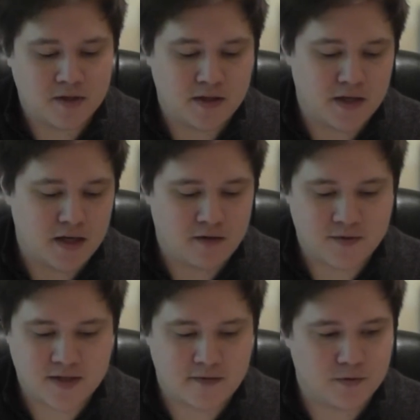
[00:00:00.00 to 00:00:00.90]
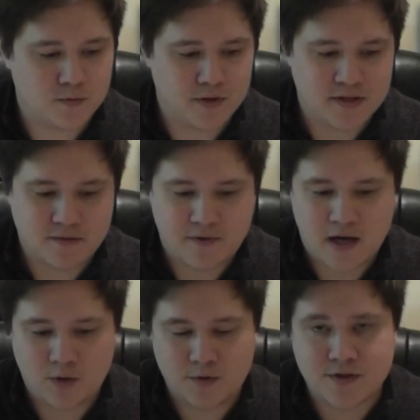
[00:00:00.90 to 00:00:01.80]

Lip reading: and then you always have to release the follower,